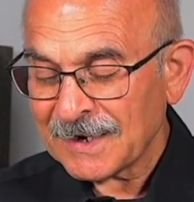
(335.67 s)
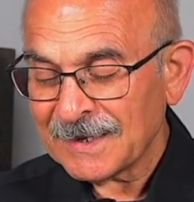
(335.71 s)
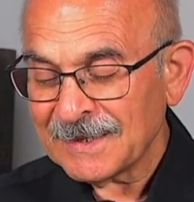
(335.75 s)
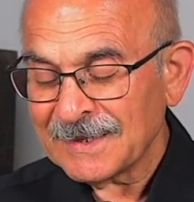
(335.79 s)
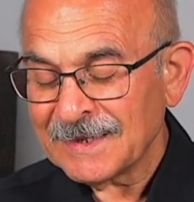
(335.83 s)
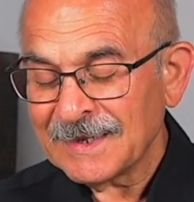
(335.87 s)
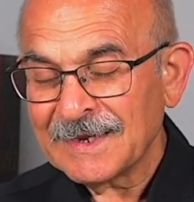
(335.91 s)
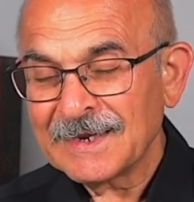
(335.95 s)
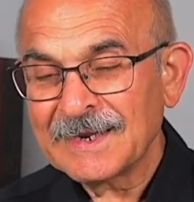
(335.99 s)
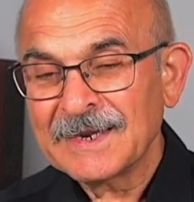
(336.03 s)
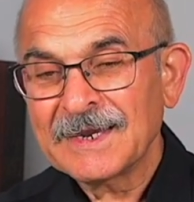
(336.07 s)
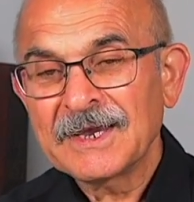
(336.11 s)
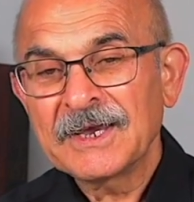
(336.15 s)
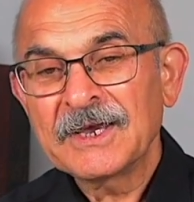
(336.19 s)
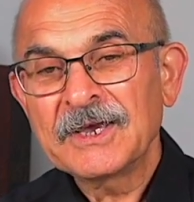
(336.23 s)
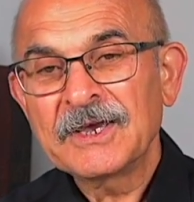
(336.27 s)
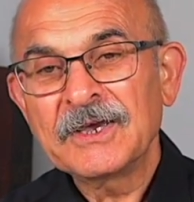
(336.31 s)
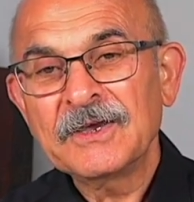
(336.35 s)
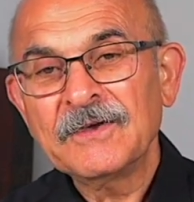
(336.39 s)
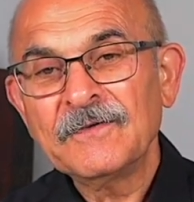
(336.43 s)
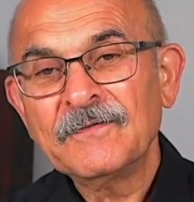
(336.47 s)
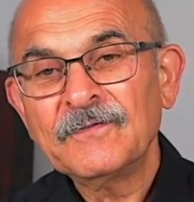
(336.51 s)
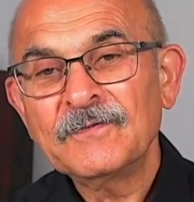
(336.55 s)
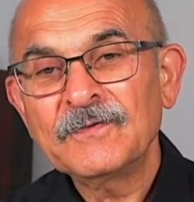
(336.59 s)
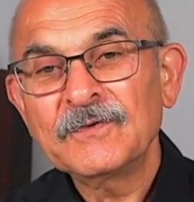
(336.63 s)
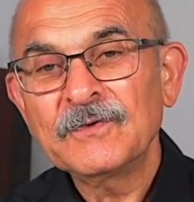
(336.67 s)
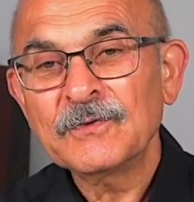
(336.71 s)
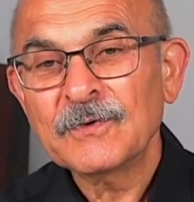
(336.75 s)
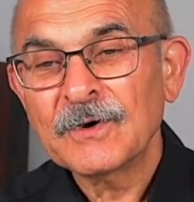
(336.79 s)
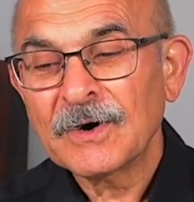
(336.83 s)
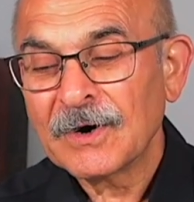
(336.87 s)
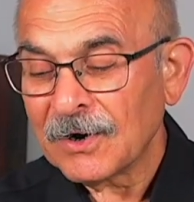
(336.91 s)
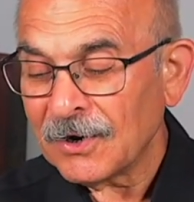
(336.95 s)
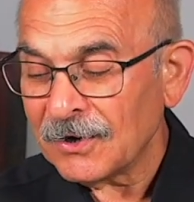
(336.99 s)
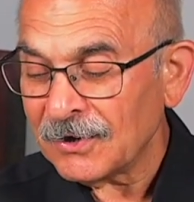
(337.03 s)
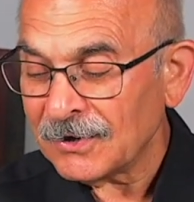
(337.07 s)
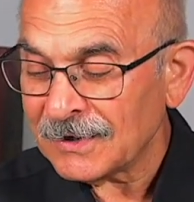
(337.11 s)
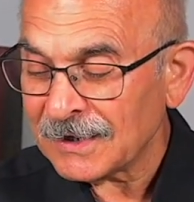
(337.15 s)
And then if you
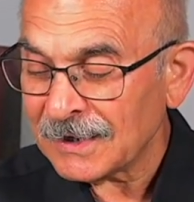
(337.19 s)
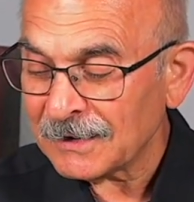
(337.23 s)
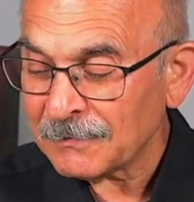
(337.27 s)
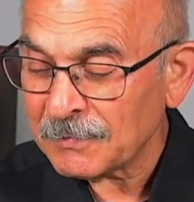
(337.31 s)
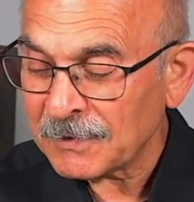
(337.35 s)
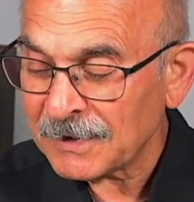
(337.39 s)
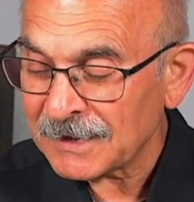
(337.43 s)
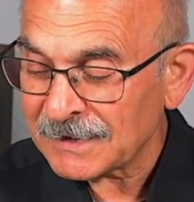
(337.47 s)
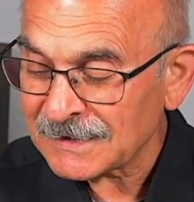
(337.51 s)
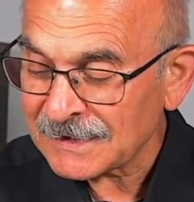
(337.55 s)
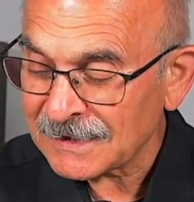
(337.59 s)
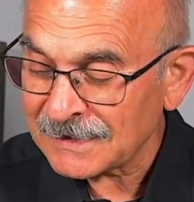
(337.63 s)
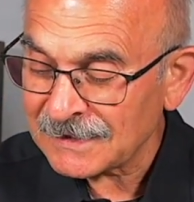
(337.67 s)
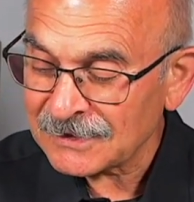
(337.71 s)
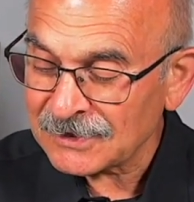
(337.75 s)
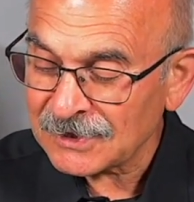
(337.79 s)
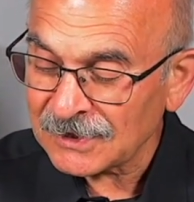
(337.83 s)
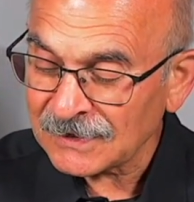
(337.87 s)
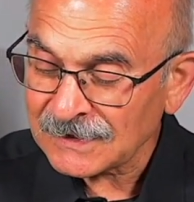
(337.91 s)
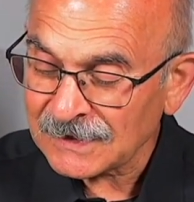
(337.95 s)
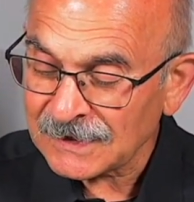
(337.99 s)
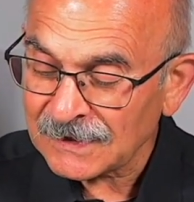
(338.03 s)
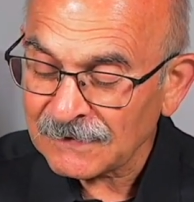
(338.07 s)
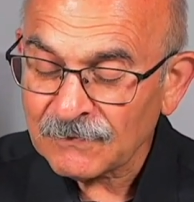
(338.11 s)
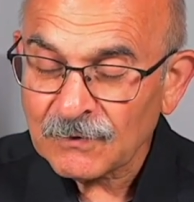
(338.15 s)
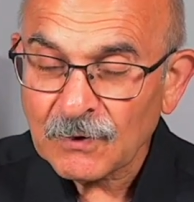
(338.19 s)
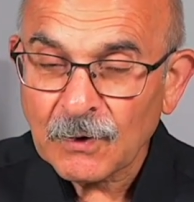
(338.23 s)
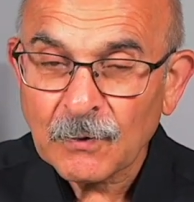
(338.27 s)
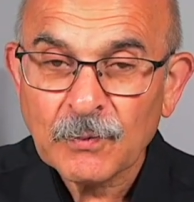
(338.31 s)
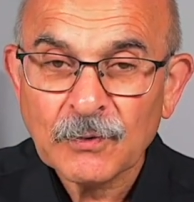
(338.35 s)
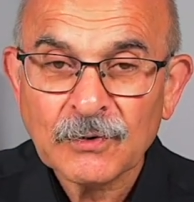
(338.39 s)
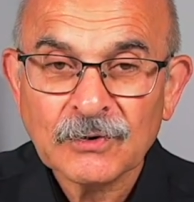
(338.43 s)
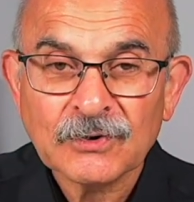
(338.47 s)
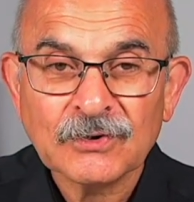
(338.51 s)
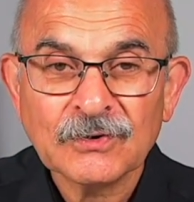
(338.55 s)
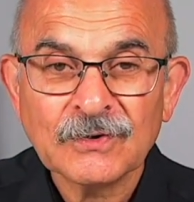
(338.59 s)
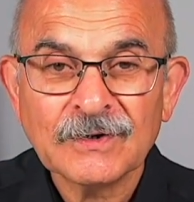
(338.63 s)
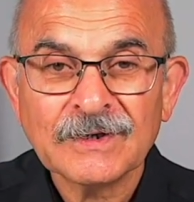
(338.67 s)
like that person, just give the
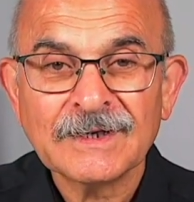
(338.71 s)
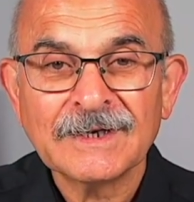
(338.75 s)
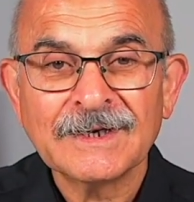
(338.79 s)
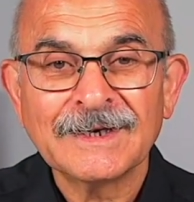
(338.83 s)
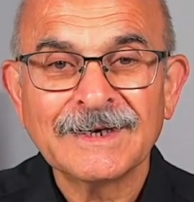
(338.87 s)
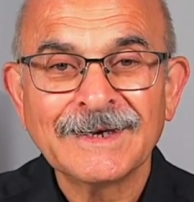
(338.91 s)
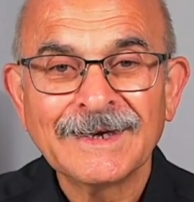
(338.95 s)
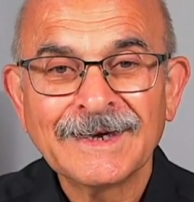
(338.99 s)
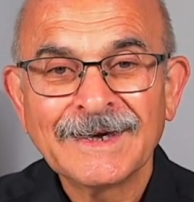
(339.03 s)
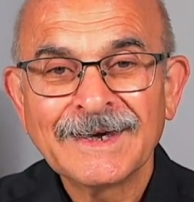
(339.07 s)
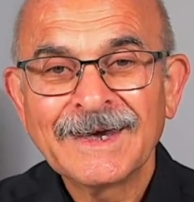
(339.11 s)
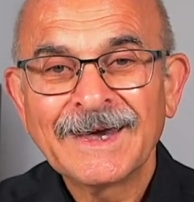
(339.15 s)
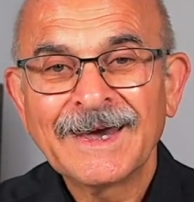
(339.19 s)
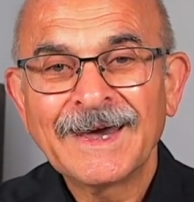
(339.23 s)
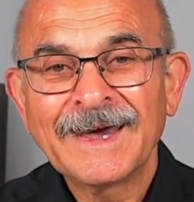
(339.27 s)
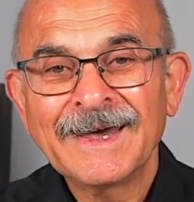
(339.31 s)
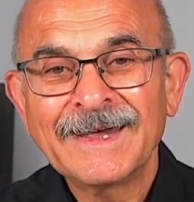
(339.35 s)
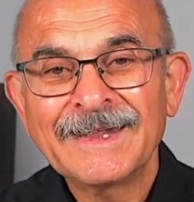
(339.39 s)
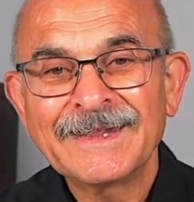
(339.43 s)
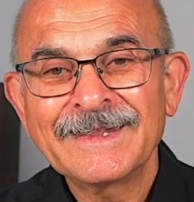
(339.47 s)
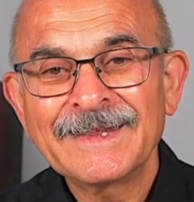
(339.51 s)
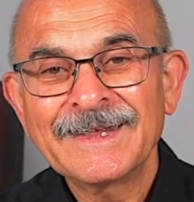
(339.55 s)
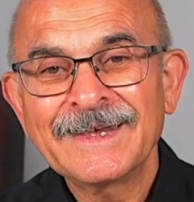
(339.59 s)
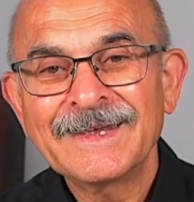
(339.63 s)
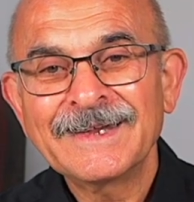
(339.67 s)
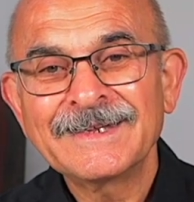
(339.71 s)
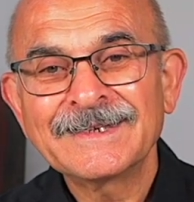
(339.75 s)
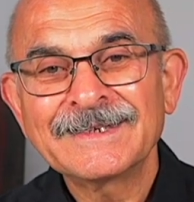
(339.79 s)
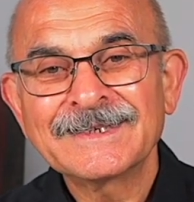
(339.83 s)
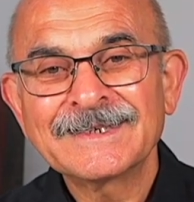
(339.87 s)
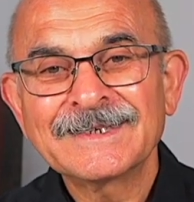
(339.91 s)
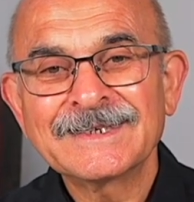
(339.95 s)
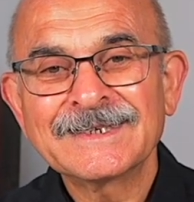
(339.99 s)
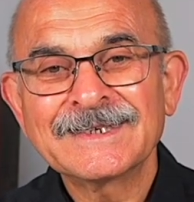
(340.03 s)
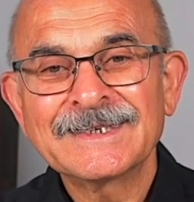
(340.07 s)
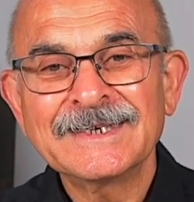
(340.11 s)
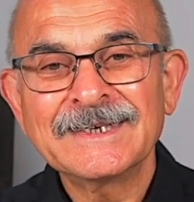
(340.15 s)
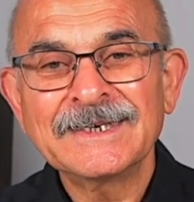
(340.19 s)
opportunity and then
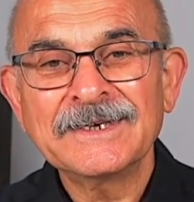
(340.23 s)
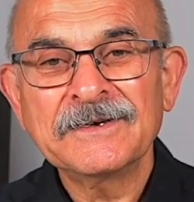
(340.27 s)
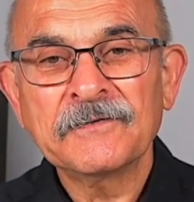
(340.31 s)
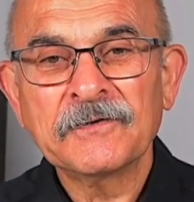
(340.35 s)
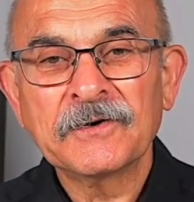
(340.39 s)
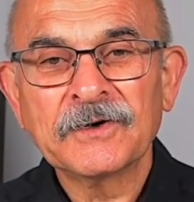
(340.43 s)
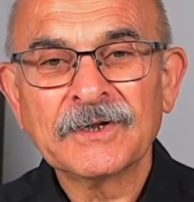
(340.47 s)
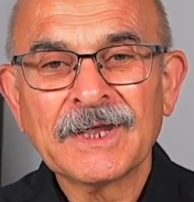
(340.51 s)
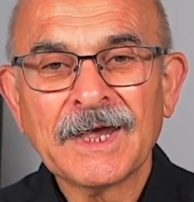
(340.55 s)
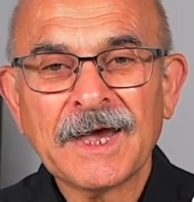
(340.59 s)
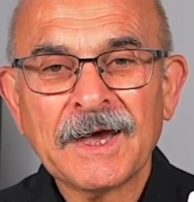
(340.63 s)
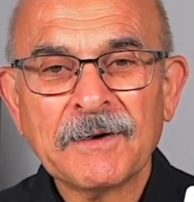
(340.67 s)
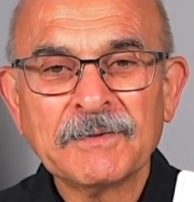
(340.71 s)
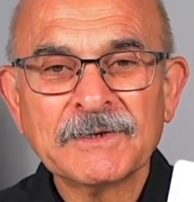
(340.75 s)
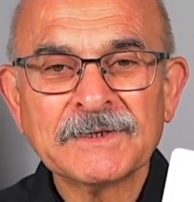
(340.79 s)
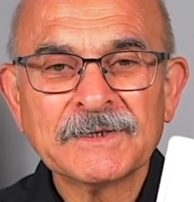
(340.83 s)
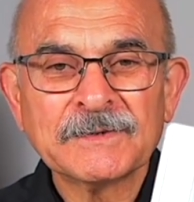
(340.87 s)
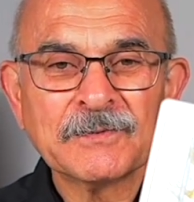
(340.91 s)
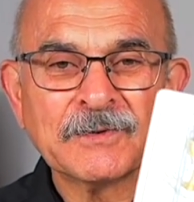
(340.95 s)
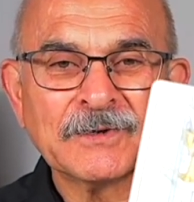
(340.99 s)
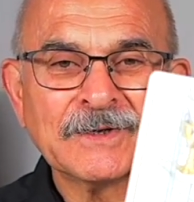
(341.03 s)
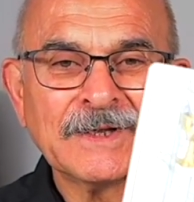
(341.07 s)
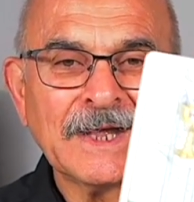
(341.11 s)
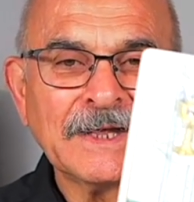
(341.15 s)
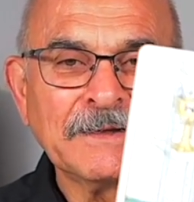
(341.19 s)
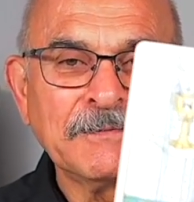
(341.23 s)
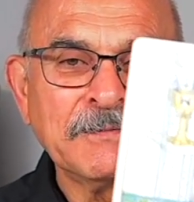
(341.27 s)
see what happens. But that